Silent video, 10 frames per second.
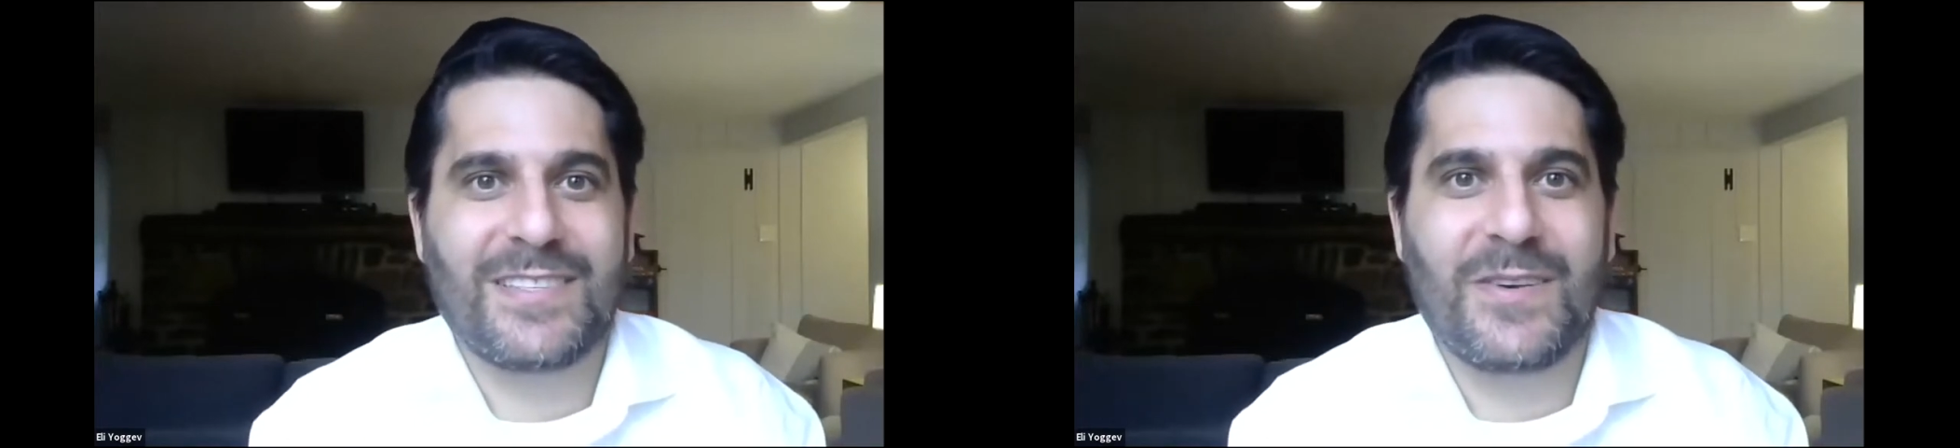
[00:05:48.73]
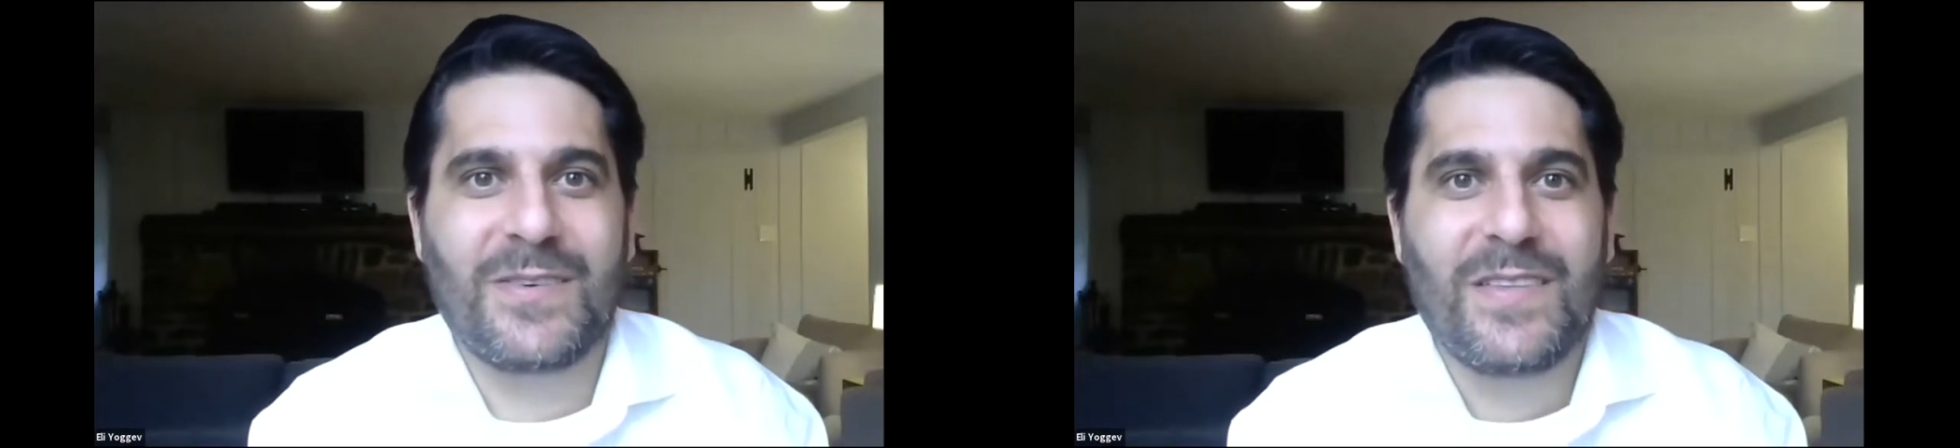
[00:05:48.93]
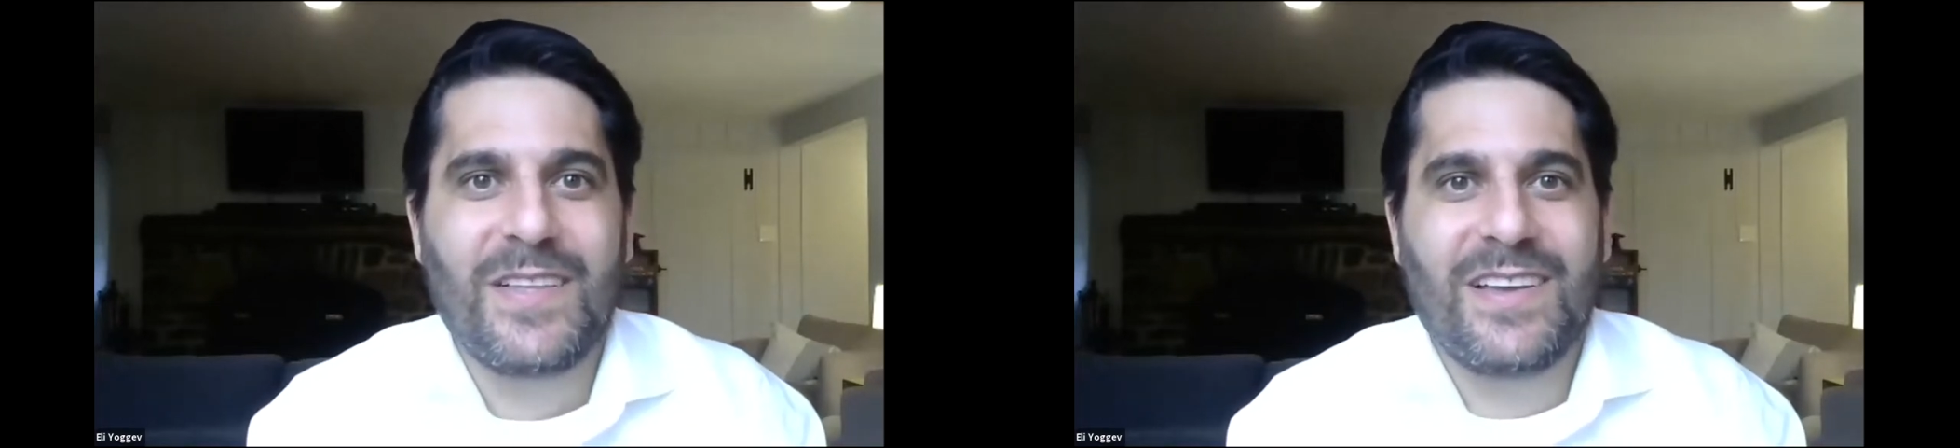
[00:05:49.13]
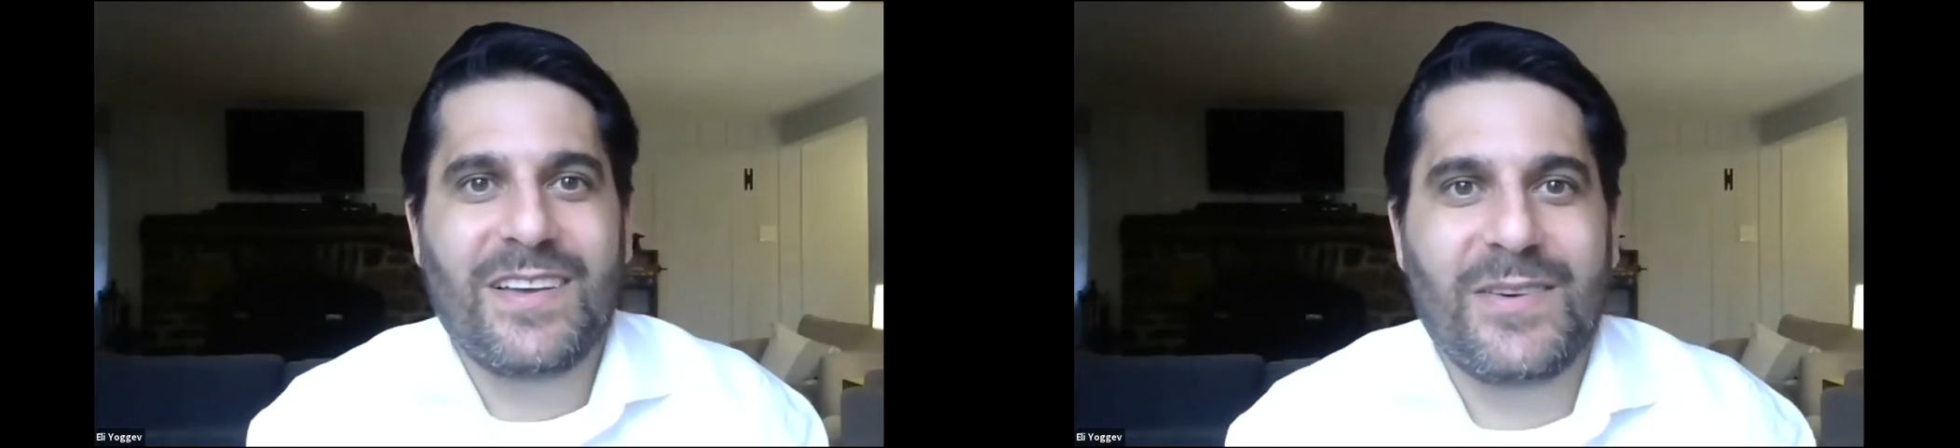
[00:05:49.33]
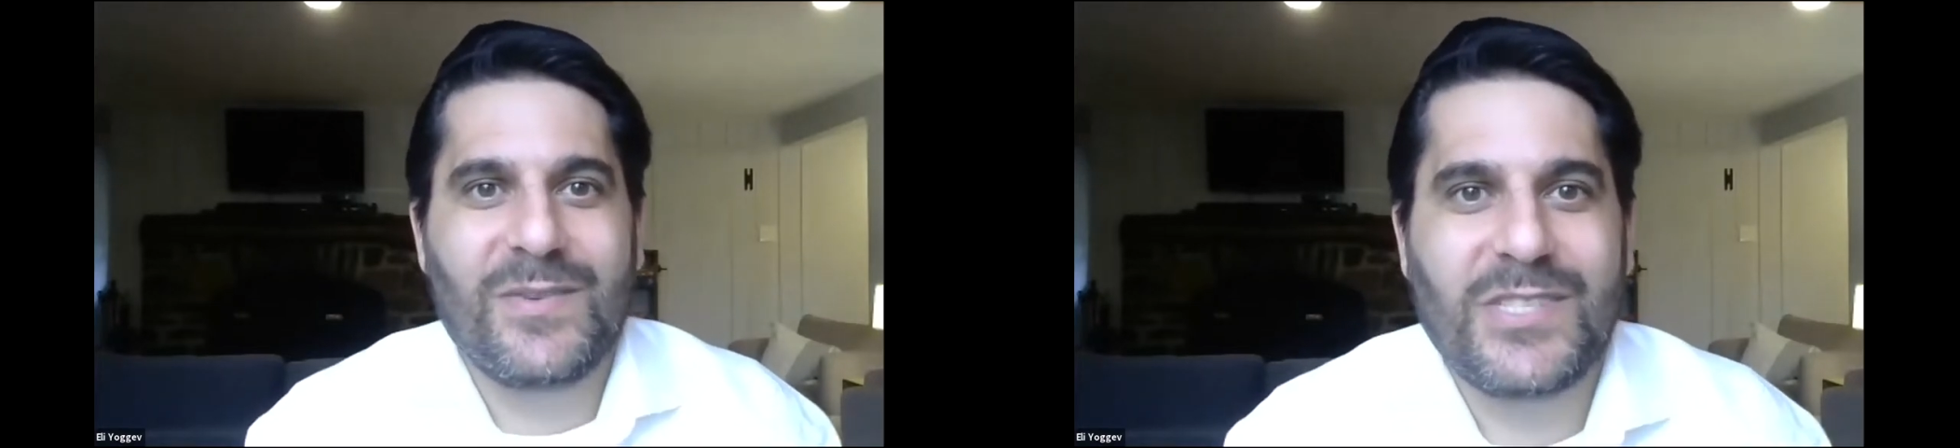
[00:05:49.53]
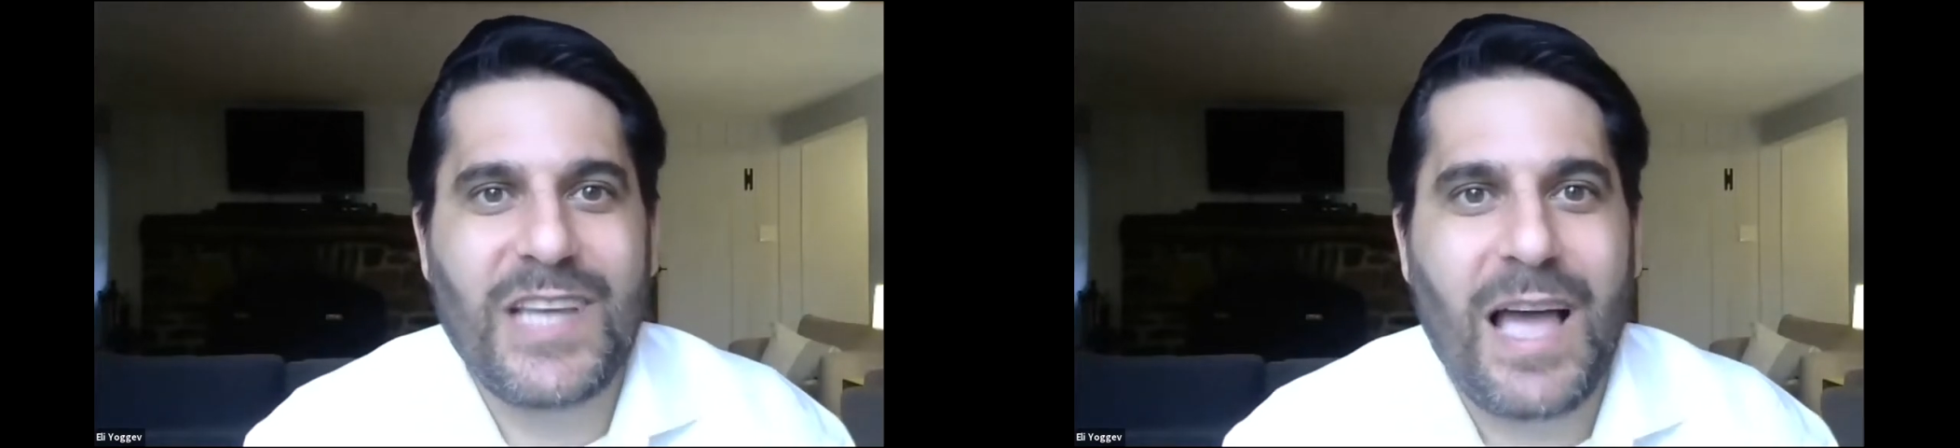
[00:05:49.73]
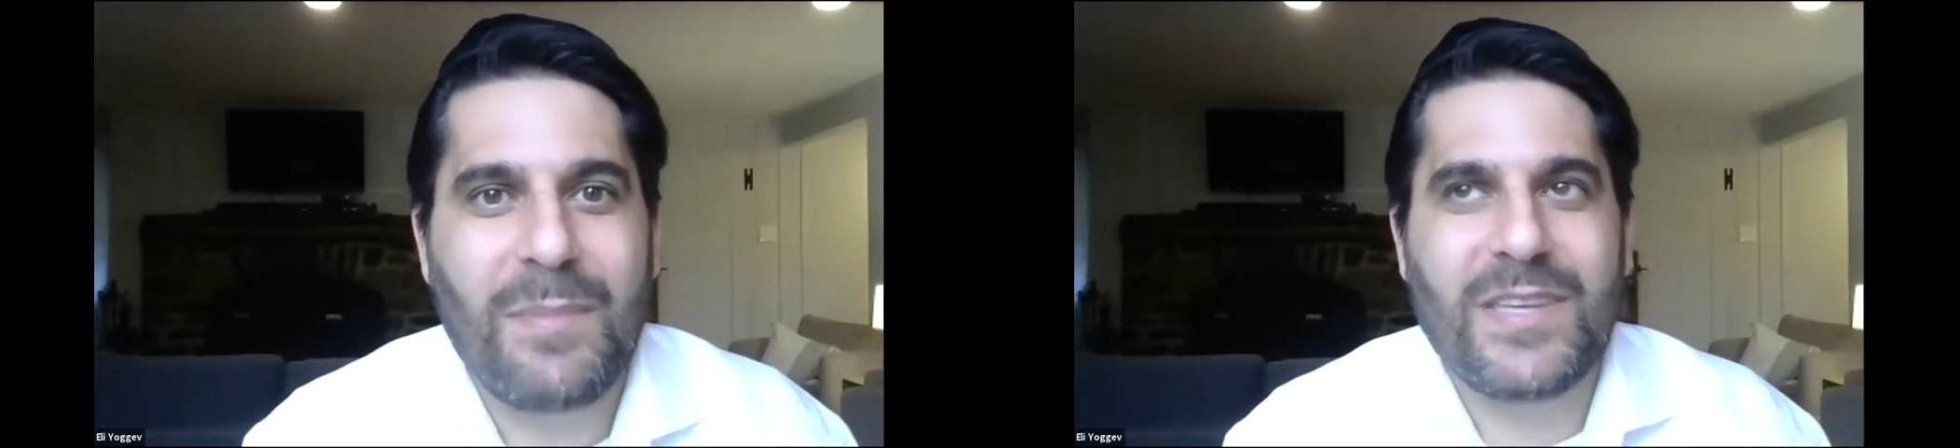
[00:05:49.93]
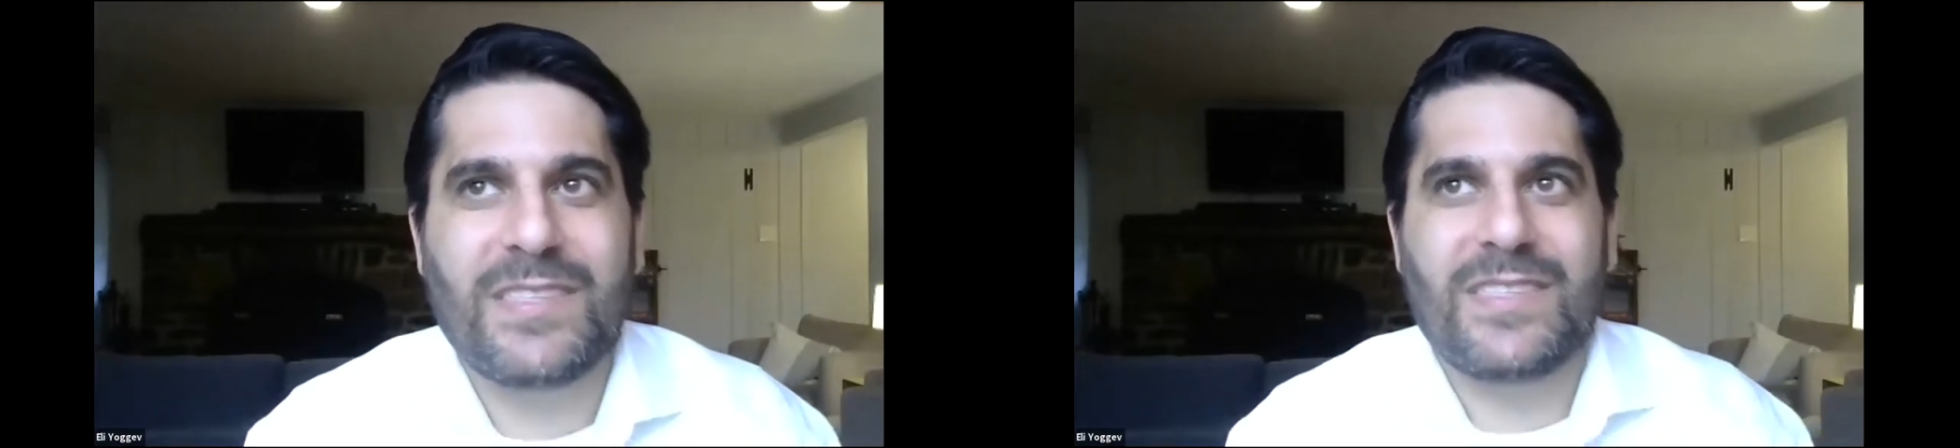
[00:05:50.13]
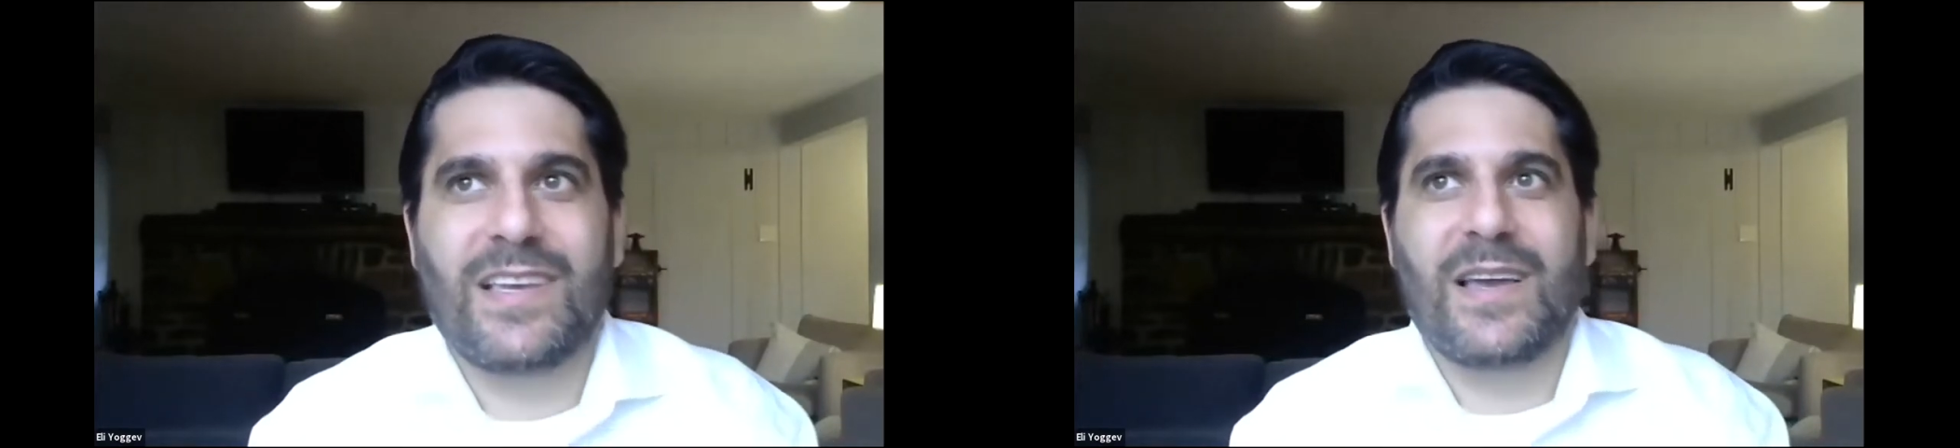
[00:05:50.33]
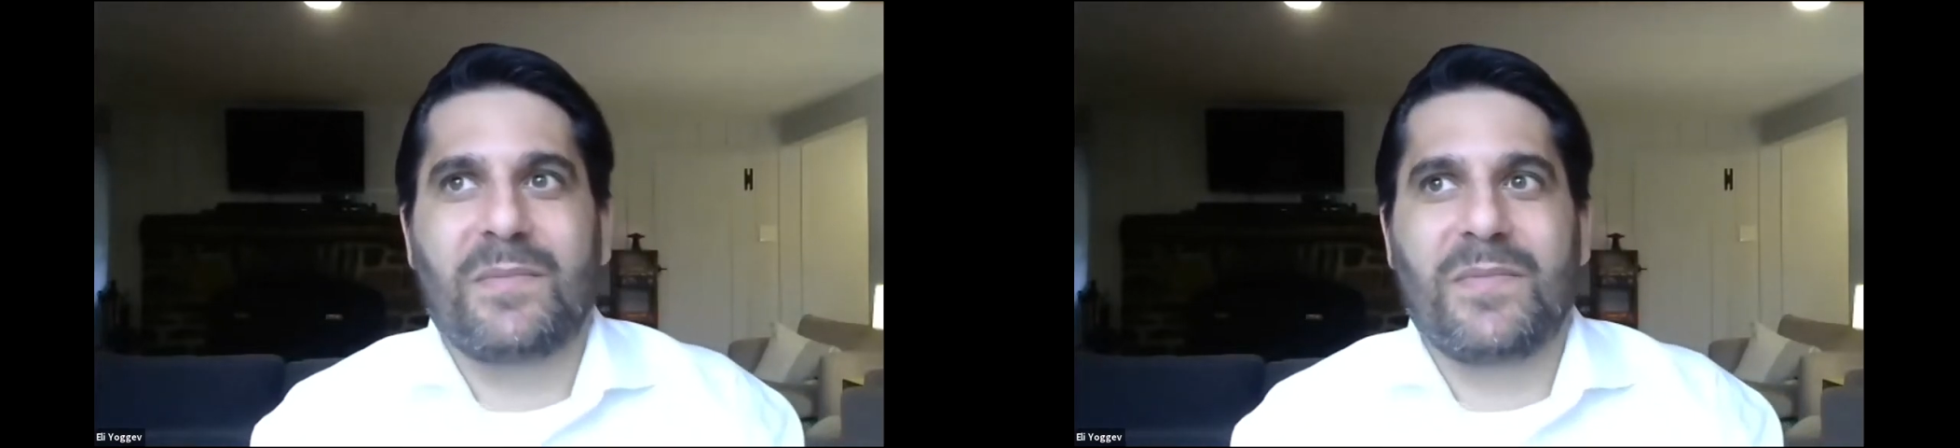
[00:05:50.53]
So when it was Shabbos,
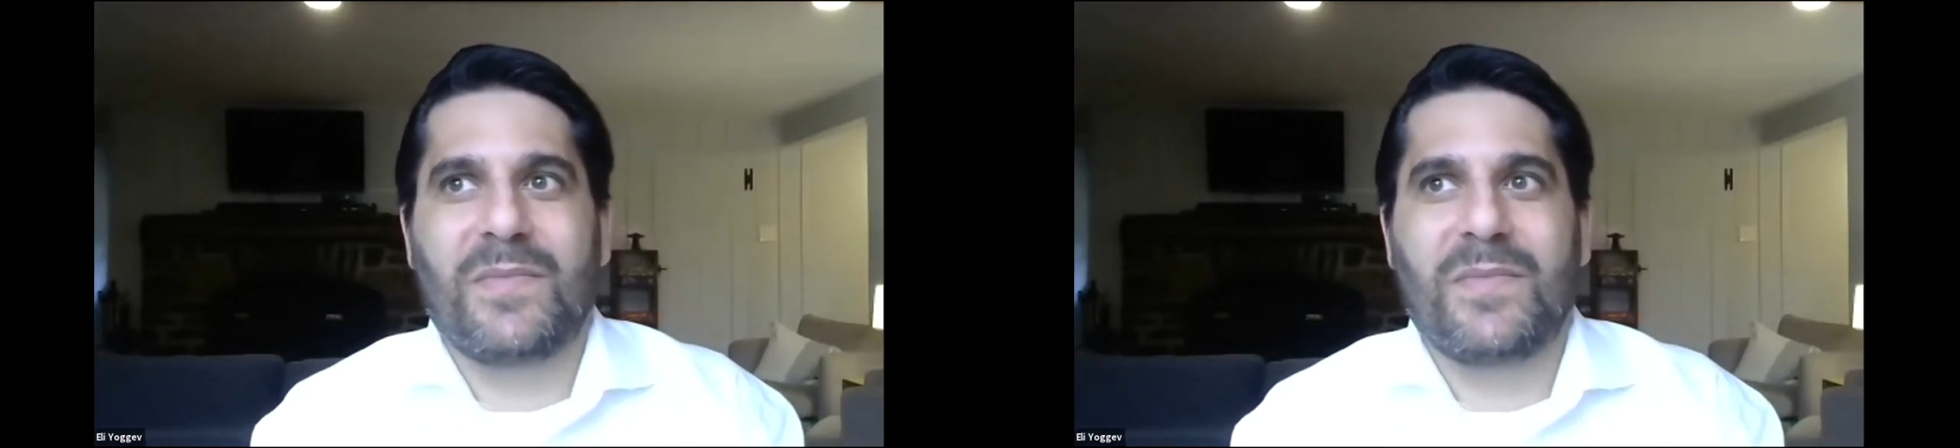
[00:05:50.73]
I